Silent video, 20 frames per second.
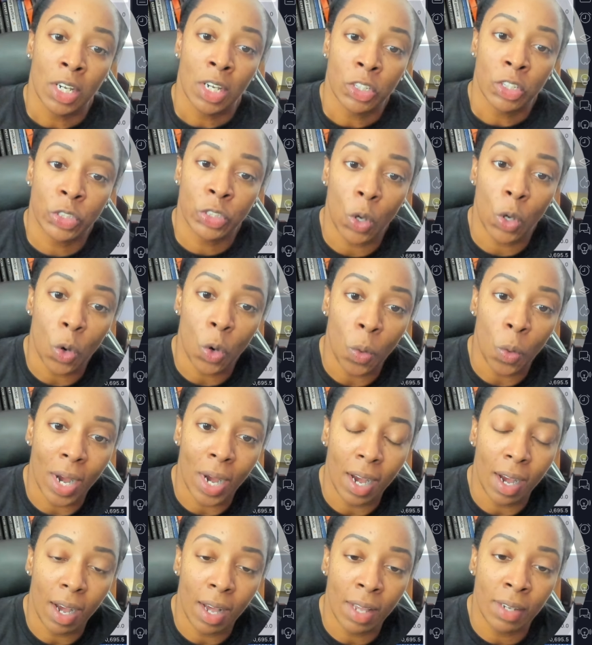
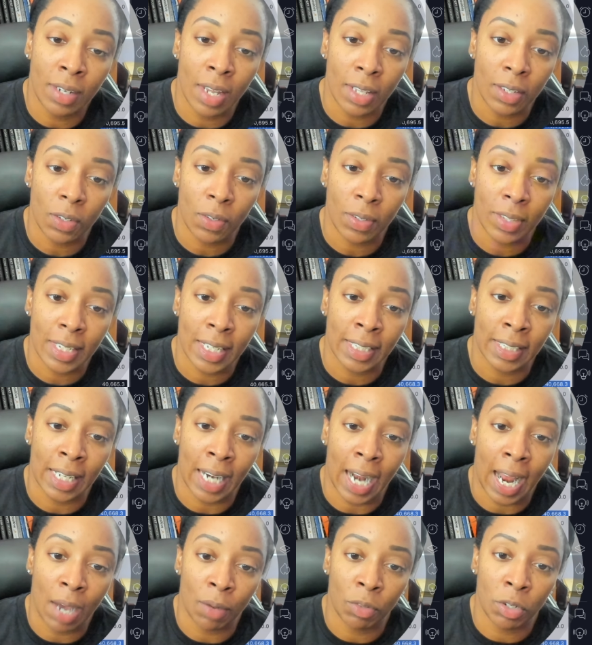So another thing
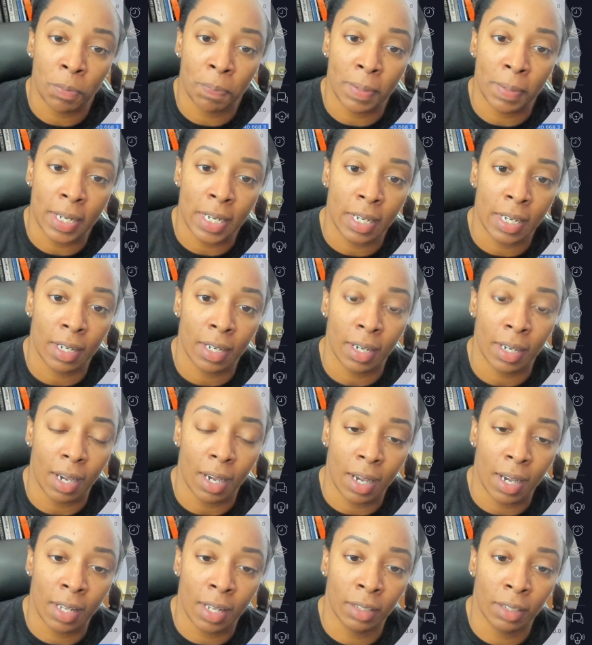that I would be
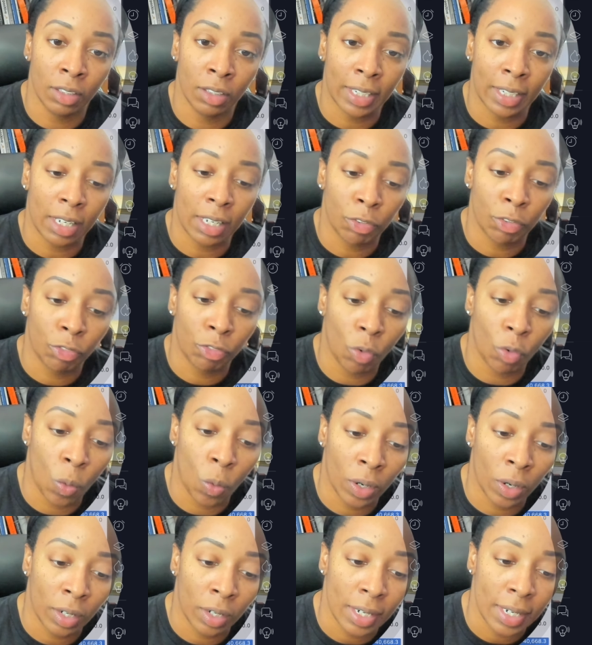looking
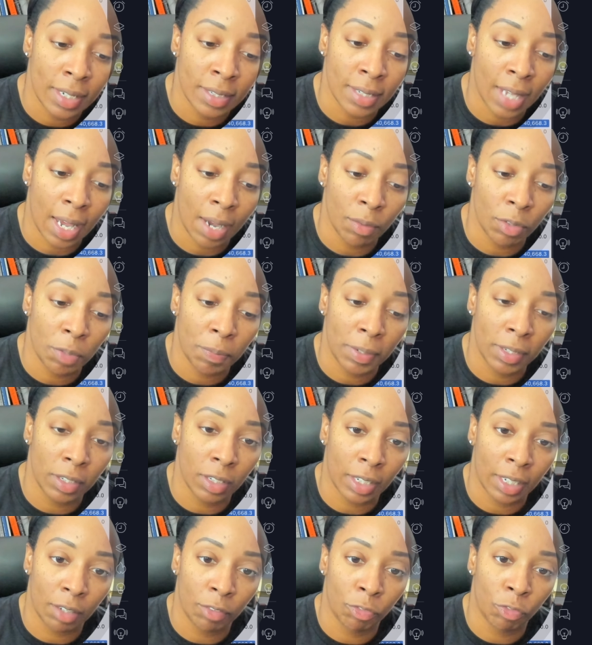for is I would be
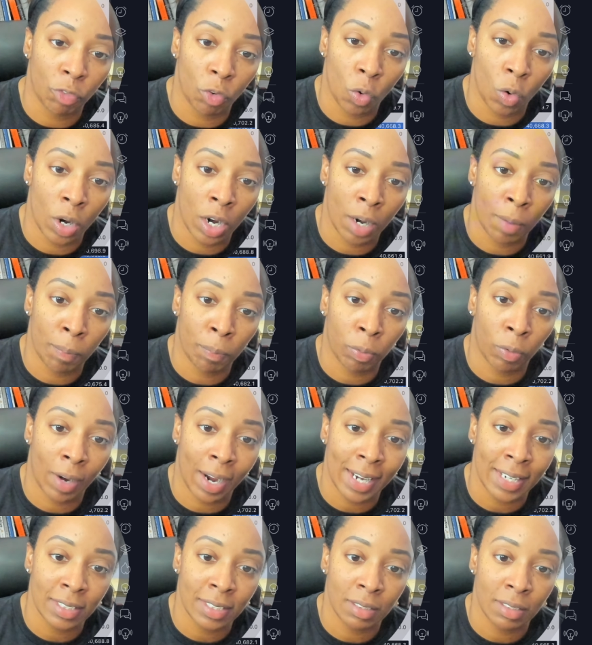looking for
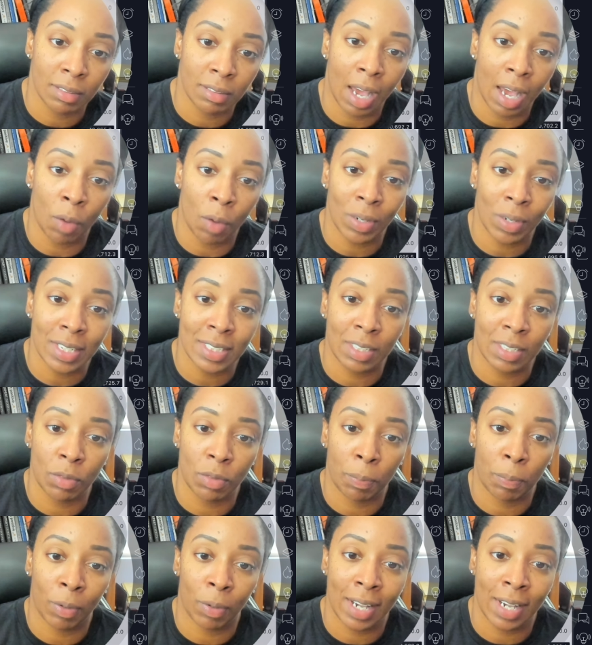price. I want to see
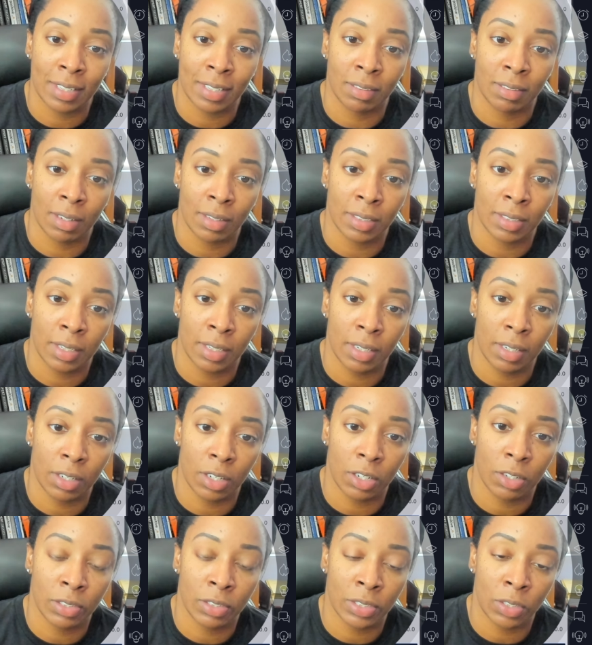what price does
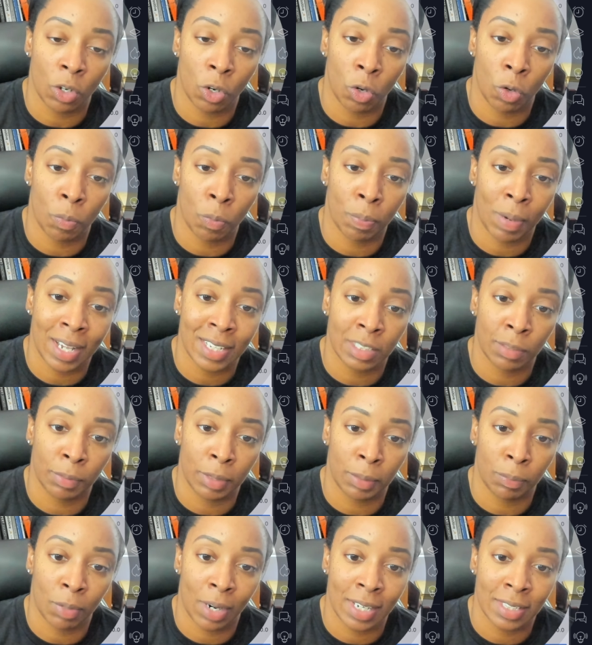here. So
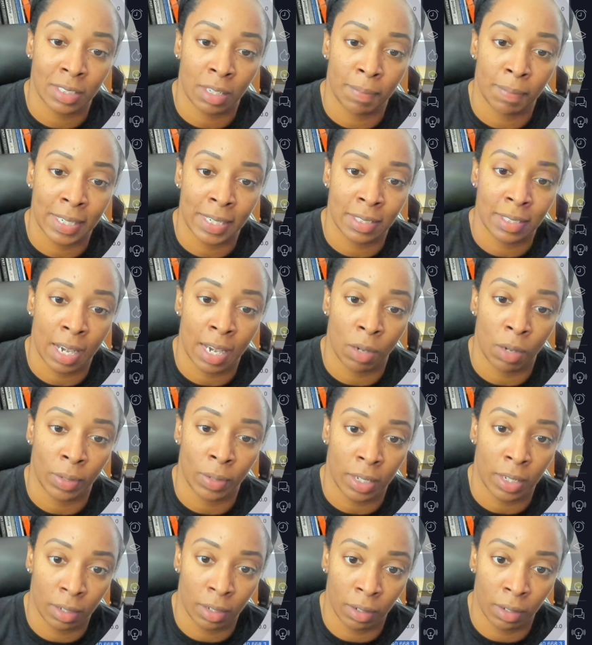possibly price coming down
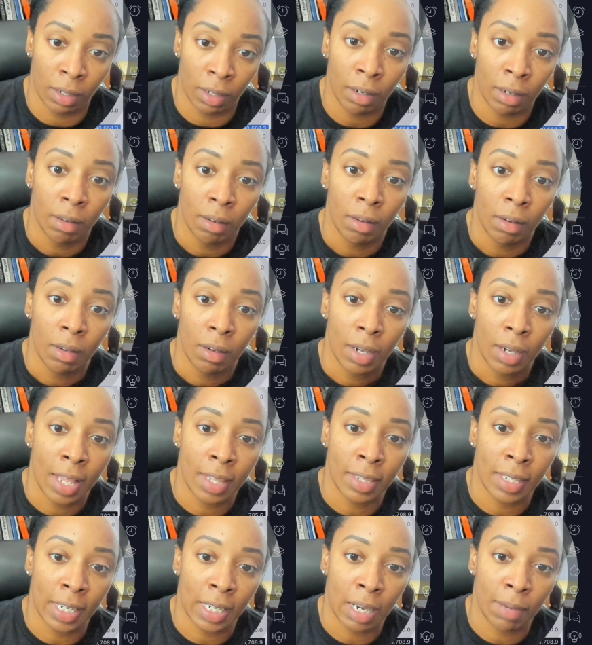here
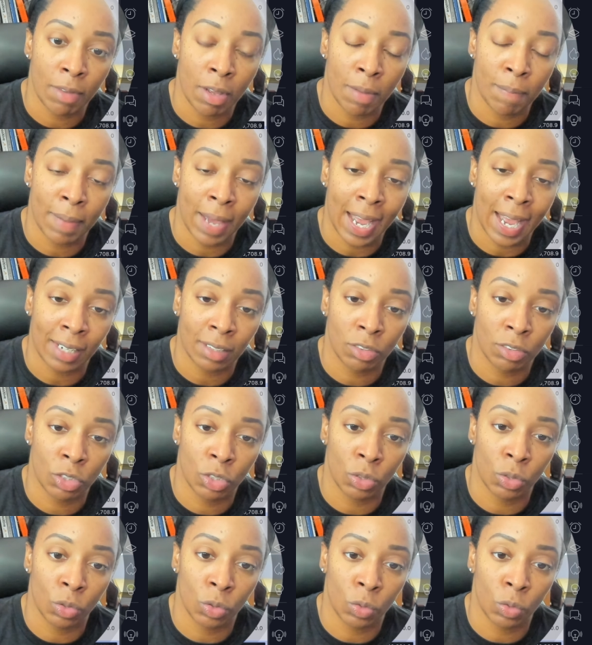and then coming back
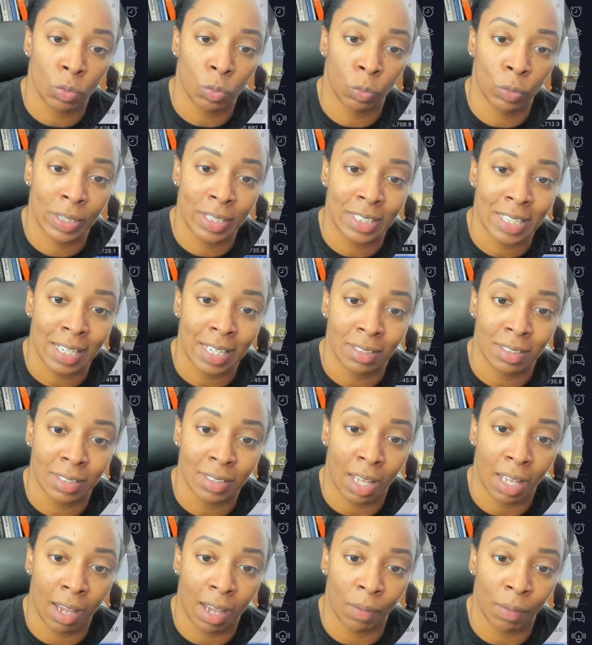to retest
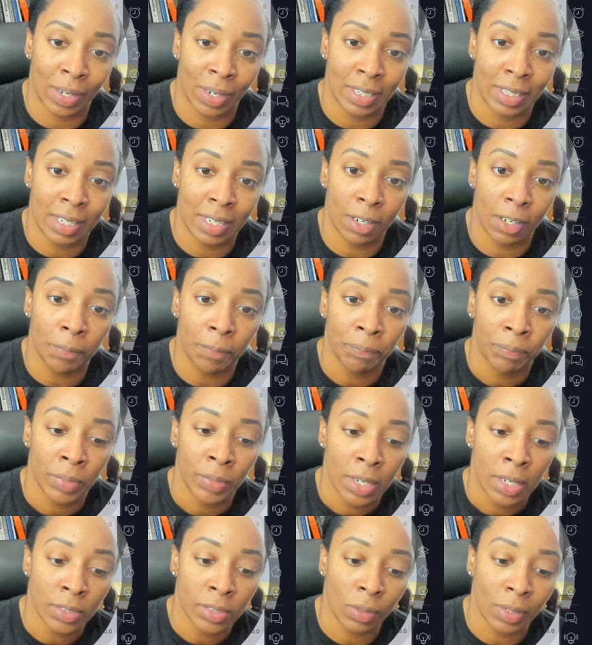this high right here.
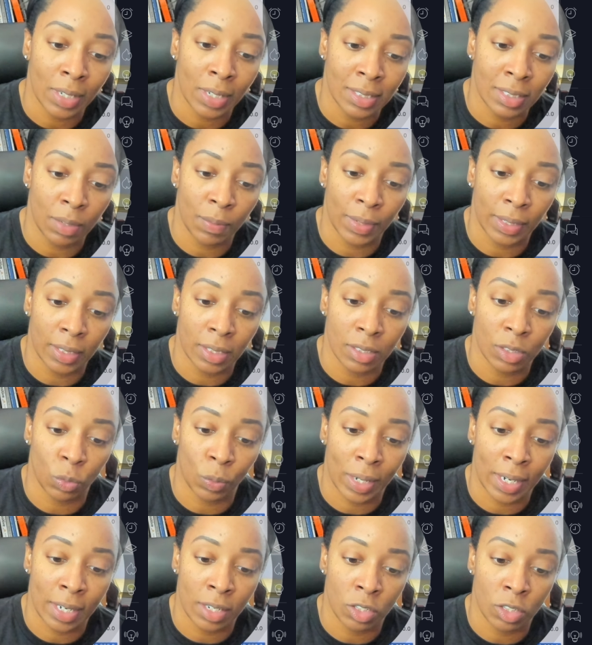So let's see what this
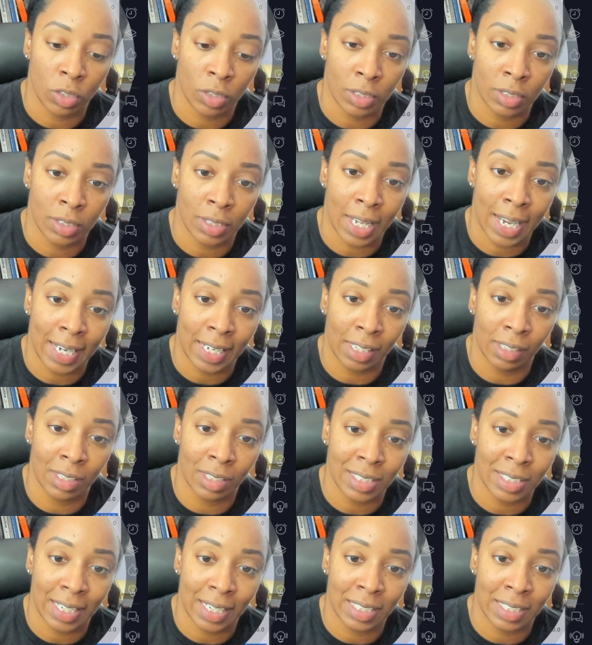range looks like. It
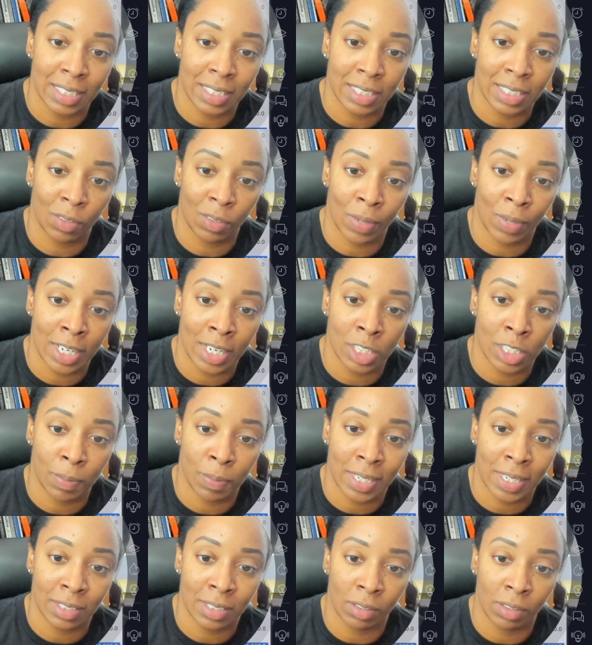looks like a decent range,
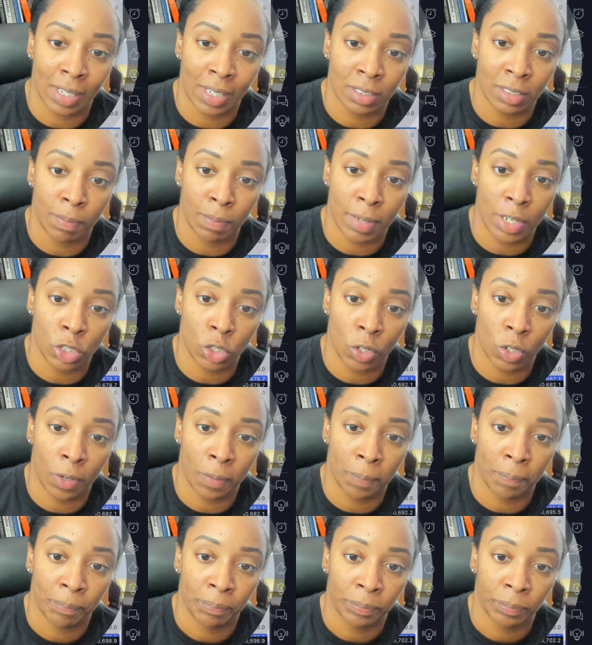but I still like to
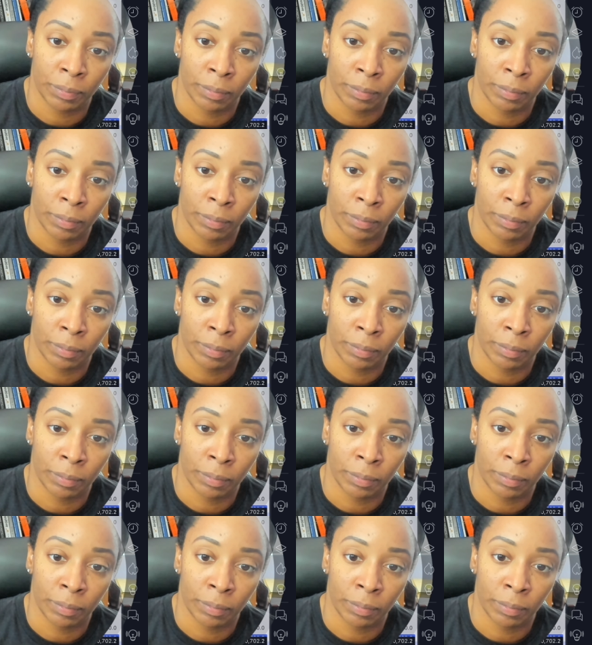measure.